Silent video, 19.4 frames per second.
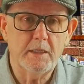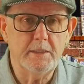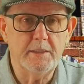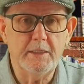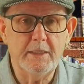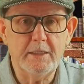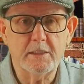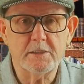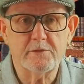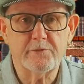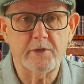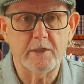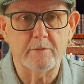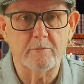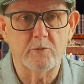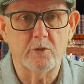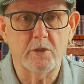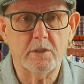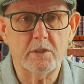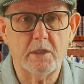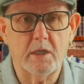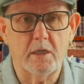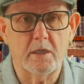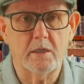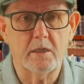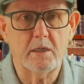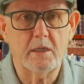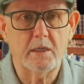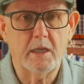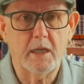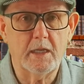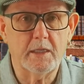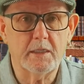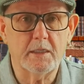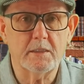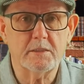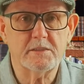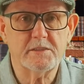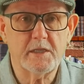In Needler's framework, our
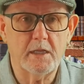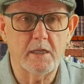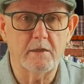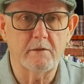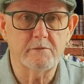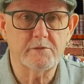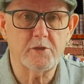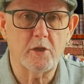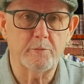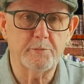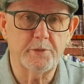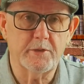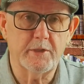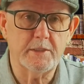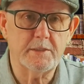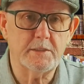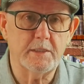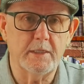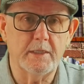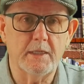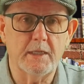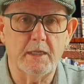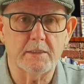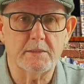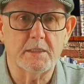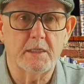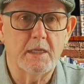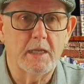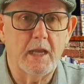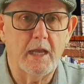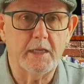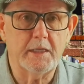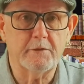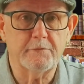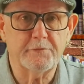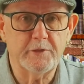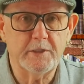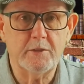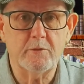higher selves operating at
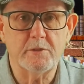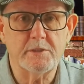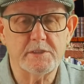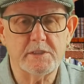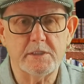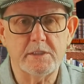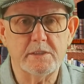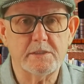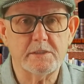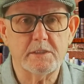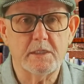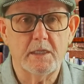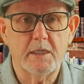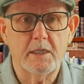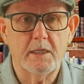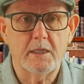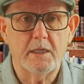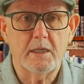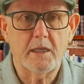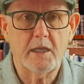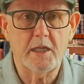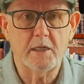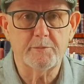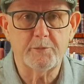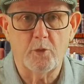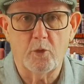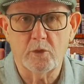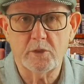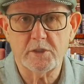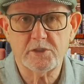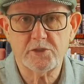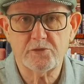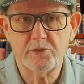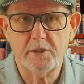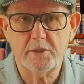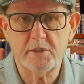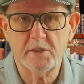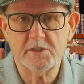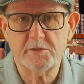higher frequencies help
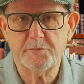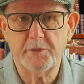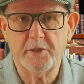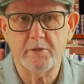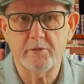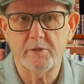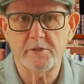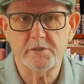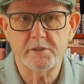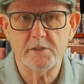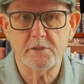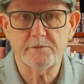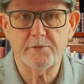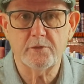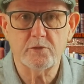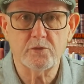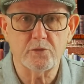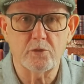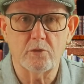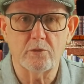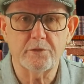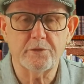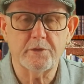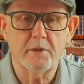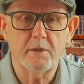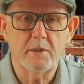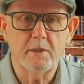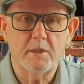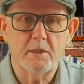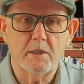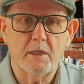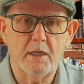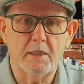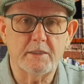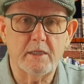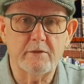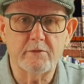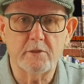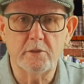orchestrate experiences for growth
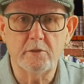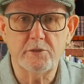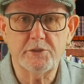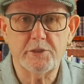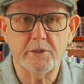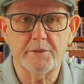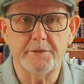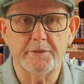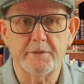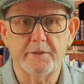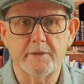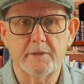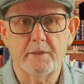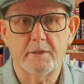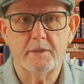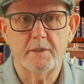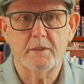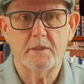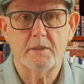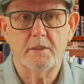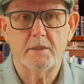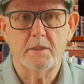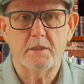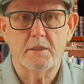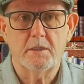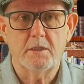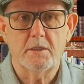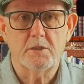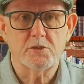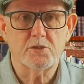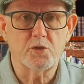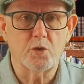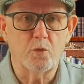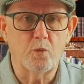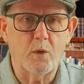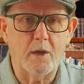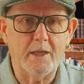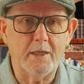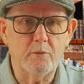and evolution.
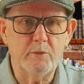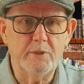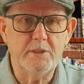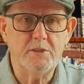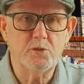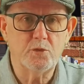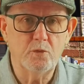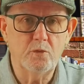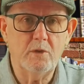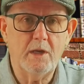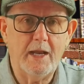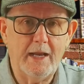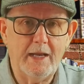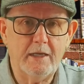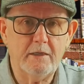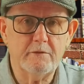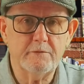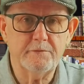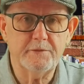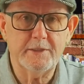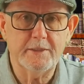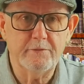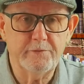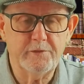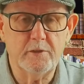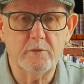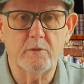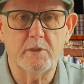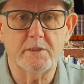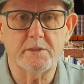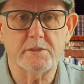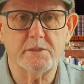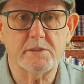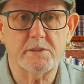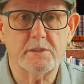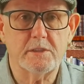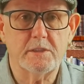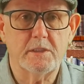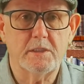So while we do have
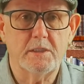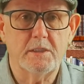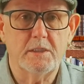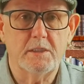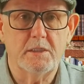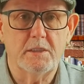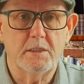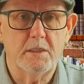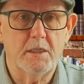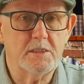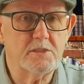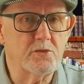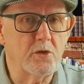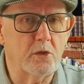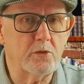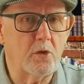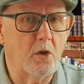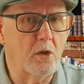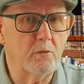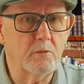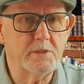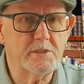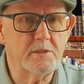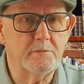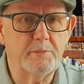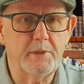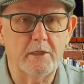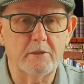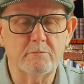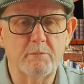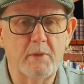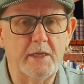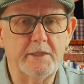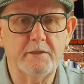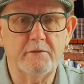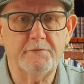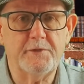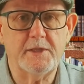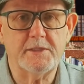influence, it's not always about
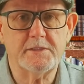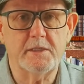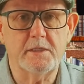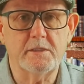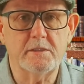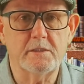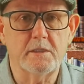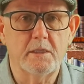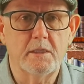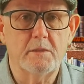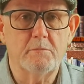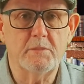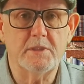manifesting